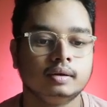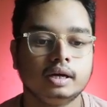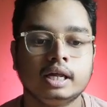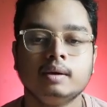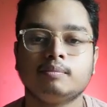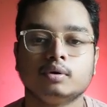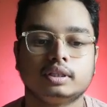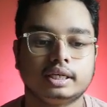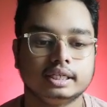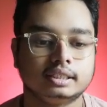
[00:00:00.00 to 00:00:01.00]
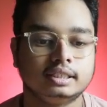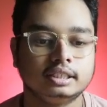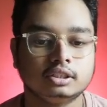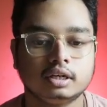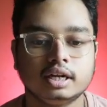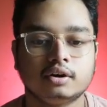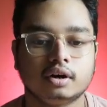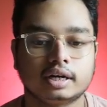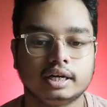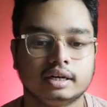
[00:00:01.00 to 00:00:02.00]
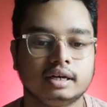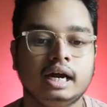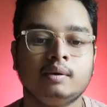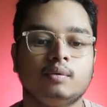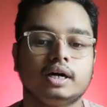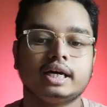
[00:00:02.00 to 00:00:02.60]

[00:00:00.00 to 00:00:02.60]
In the both case, this is called the rocking. And wagging